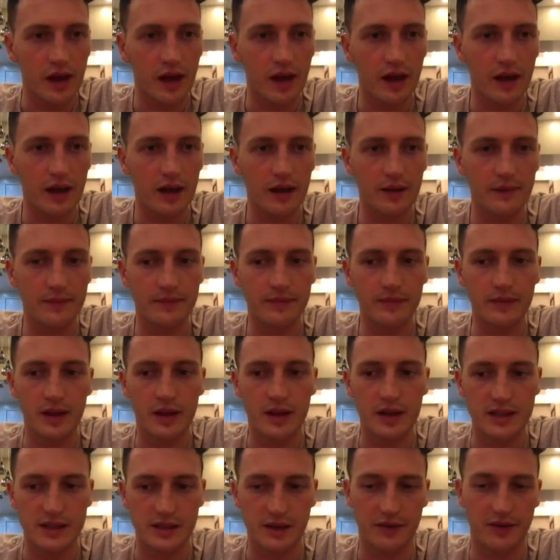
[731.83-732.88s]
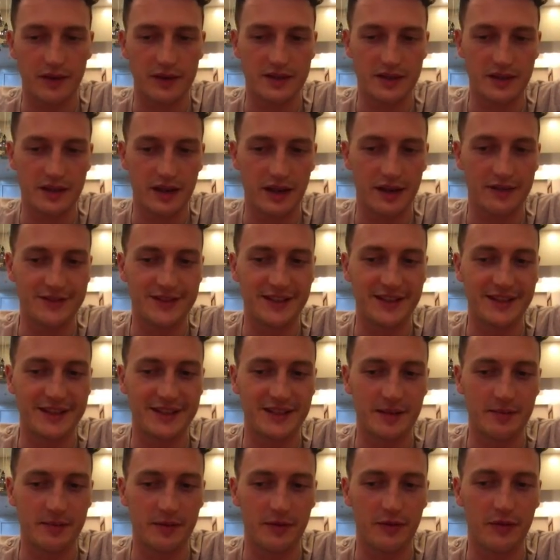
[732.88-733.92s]
So I've set this
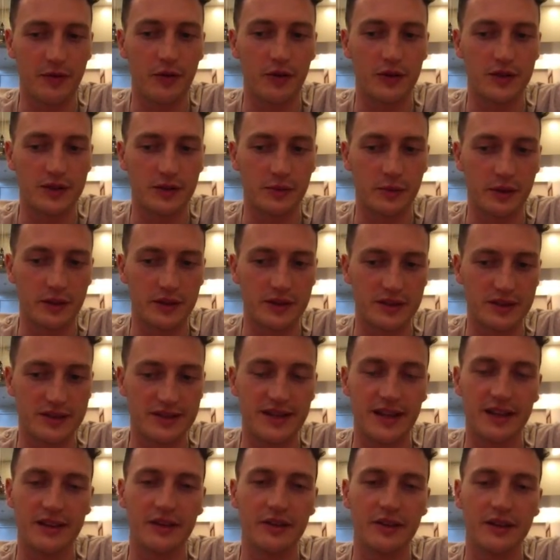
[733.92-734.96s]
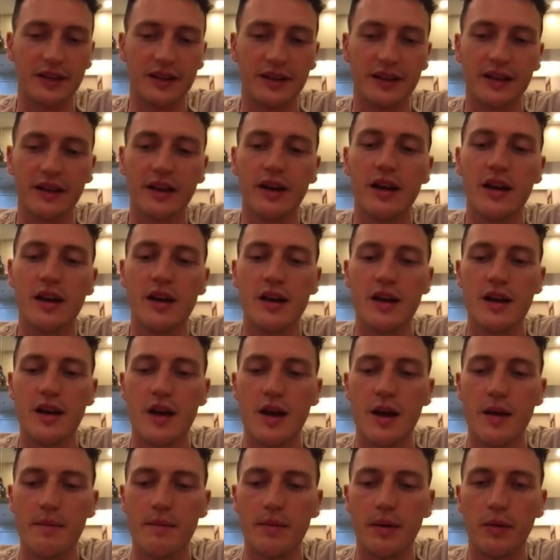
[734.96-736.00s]
up before, so we could just download it here.
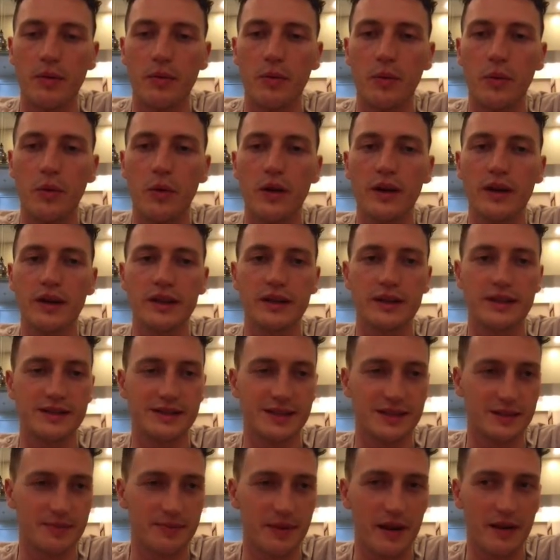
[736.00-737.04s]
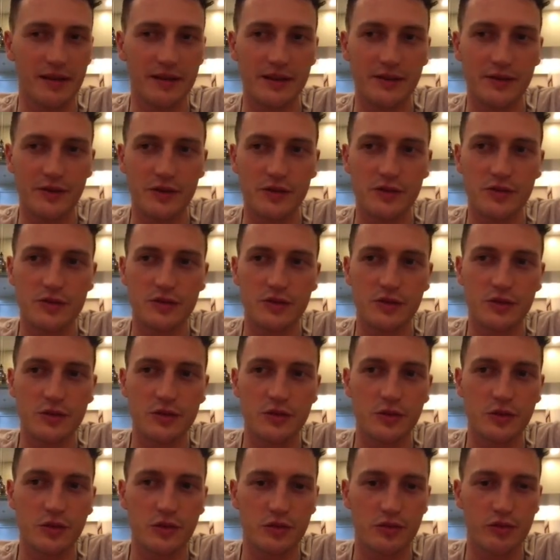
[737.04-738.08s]
But what it is apparently if you use
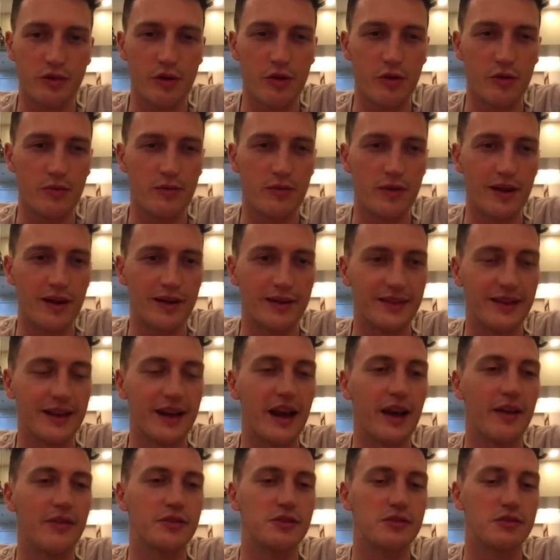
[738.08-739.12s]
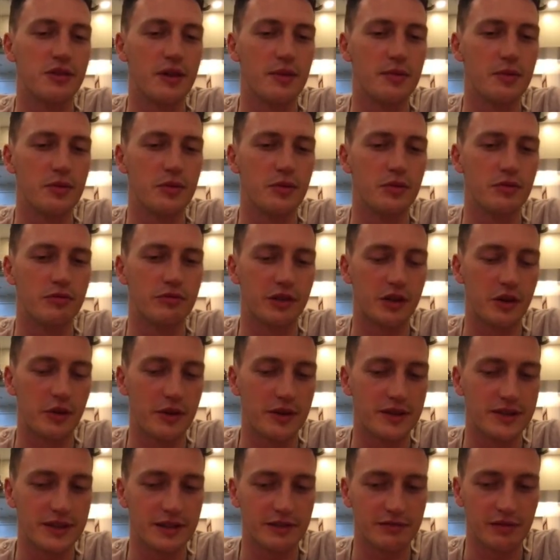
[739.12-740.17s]
Google Chrome, they have trouble
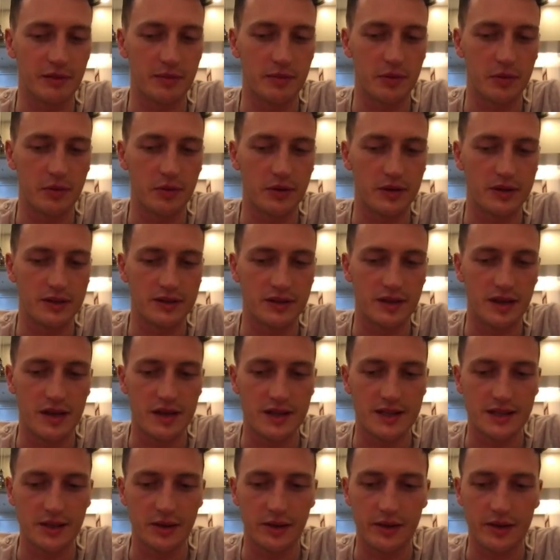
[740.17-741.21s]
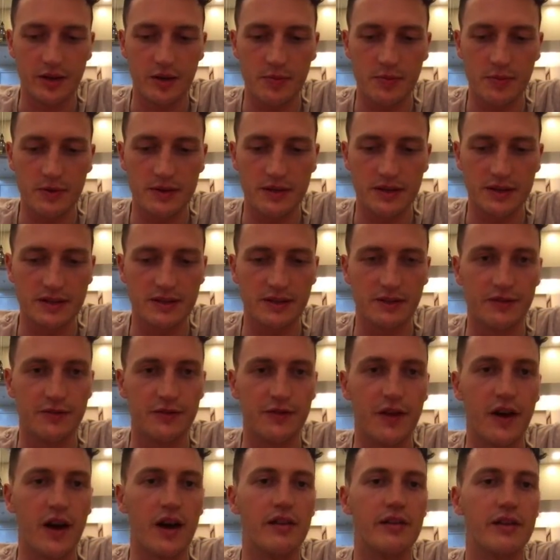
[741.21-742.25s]
requesting reports. So I opened a
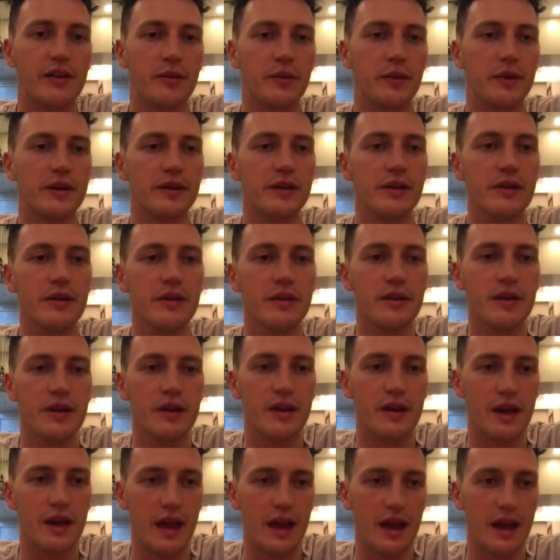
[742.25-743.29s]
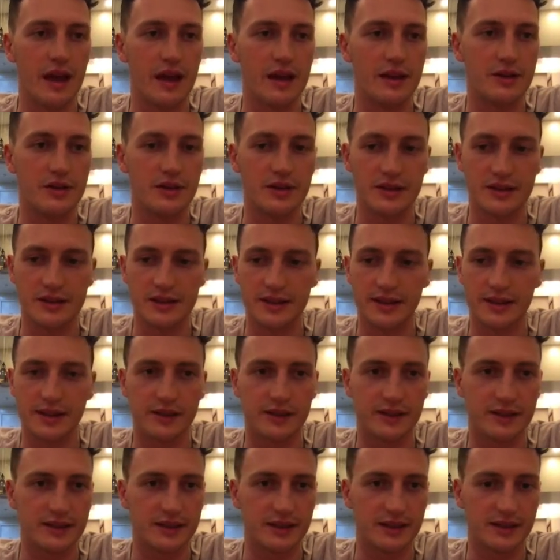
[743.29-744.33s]
Safari window, and you can see I
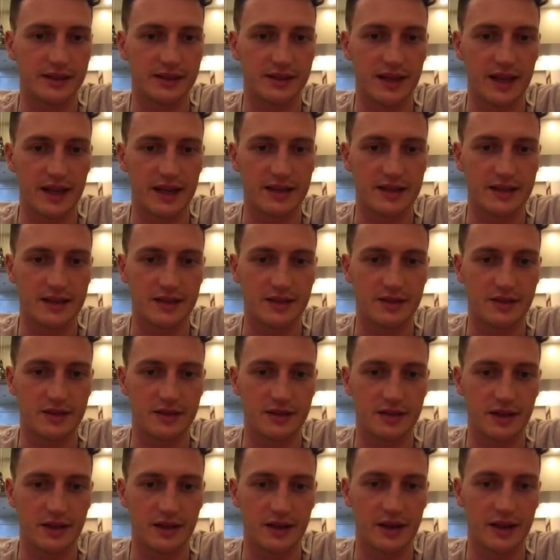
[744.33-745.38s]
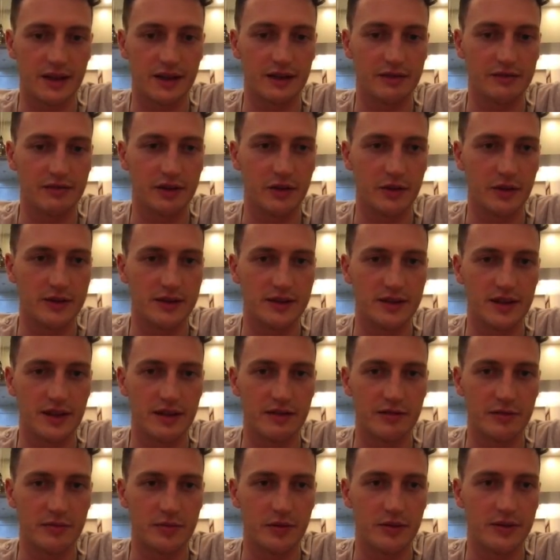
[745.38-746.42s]
got a success. As soon as I can request
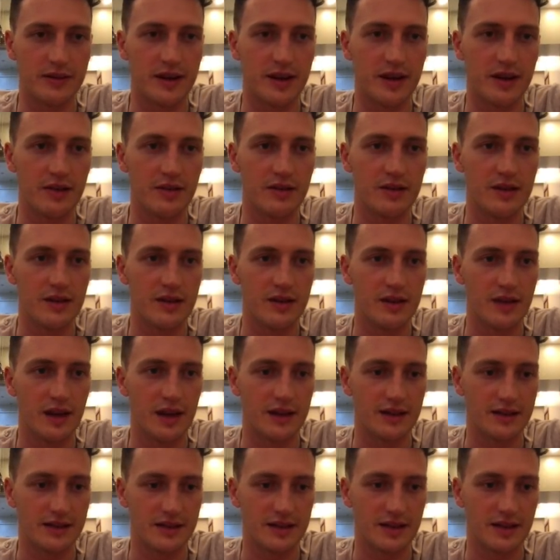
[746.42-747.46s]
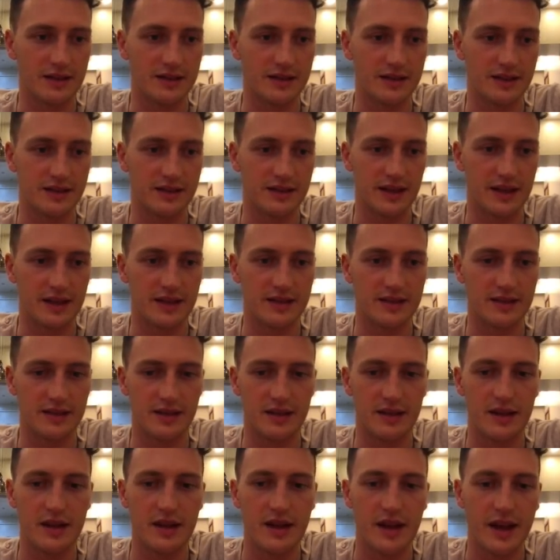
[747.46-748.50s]
another report now, and it's another success.
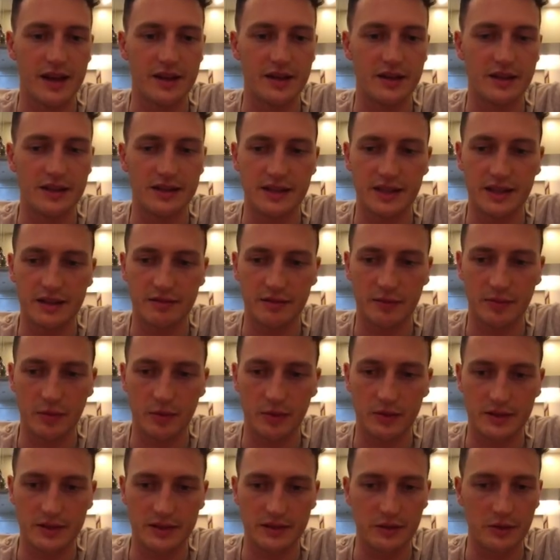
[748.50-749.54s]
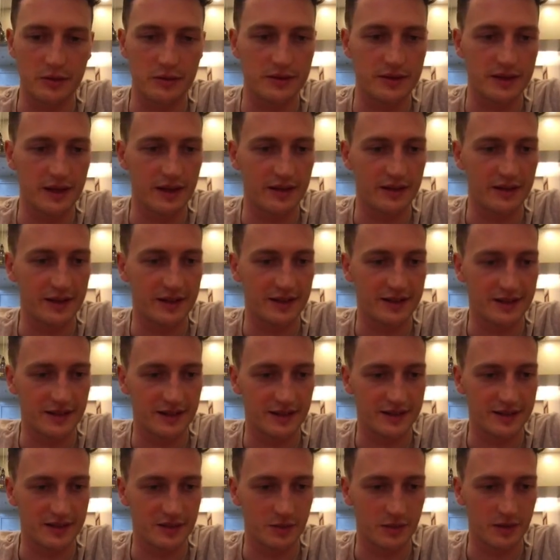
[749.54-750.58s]
And you can see the reports load down here. So
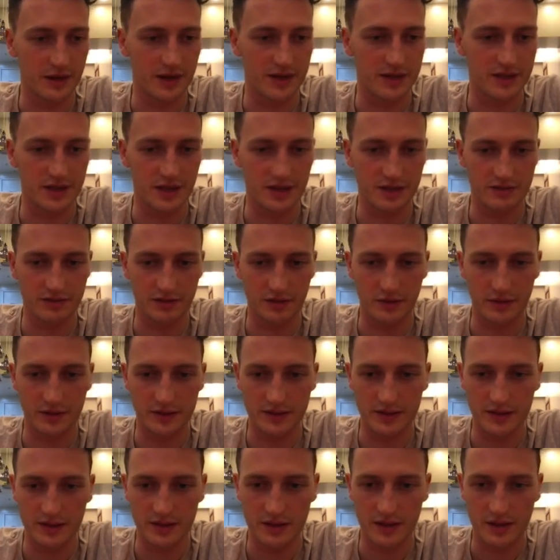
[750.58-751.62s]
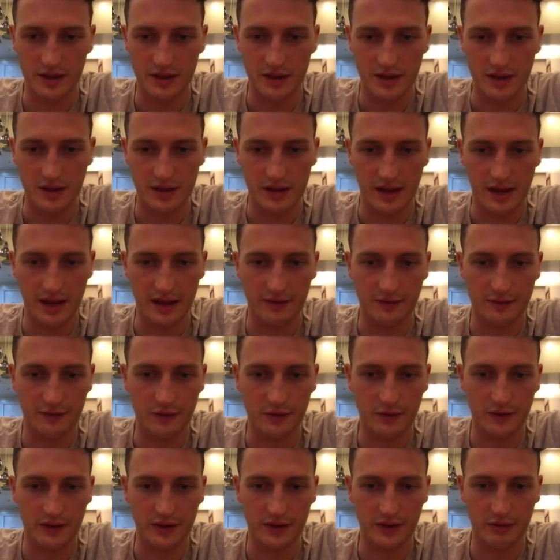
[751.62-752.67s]
this is the one I just requested,
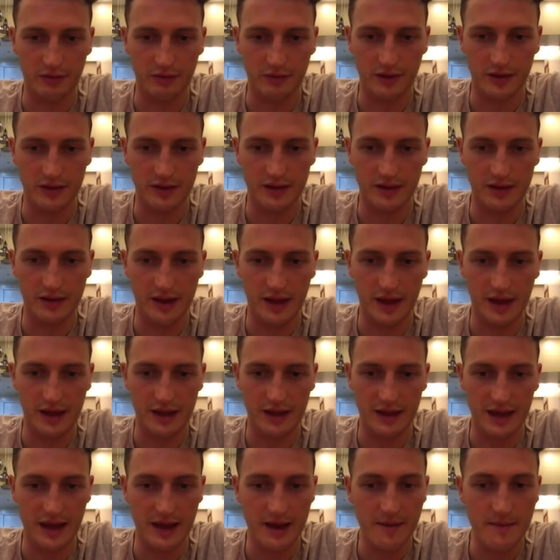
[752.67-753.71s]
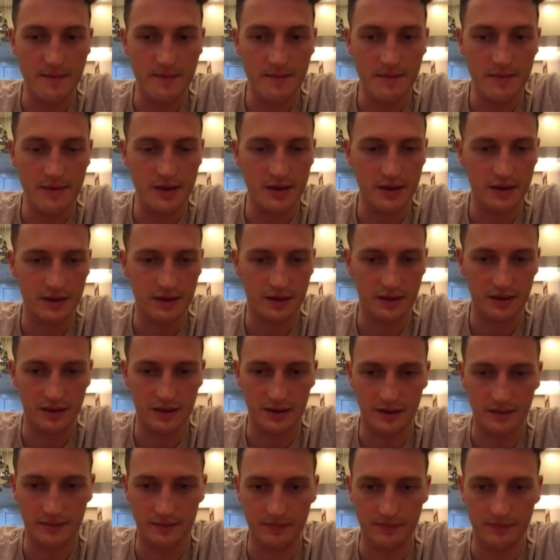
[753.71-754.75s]
8:43
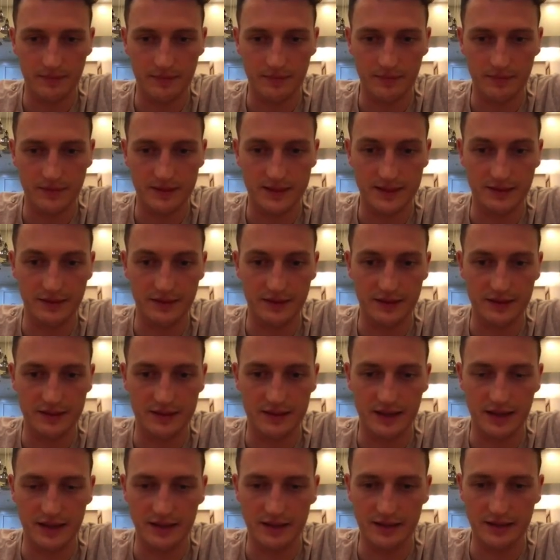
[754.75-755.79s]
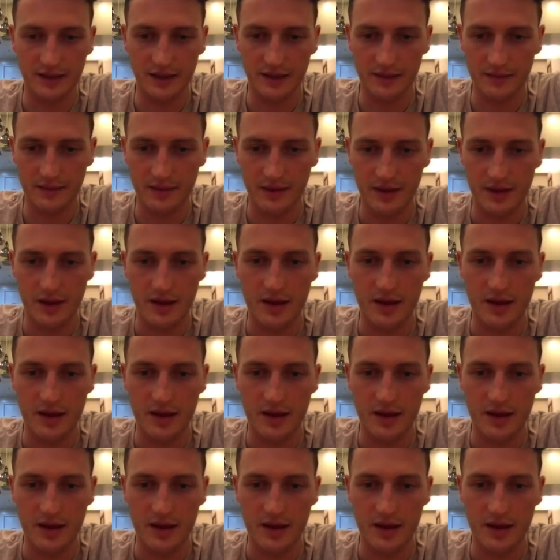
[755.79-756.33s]
a.m. Pacific Standard Time.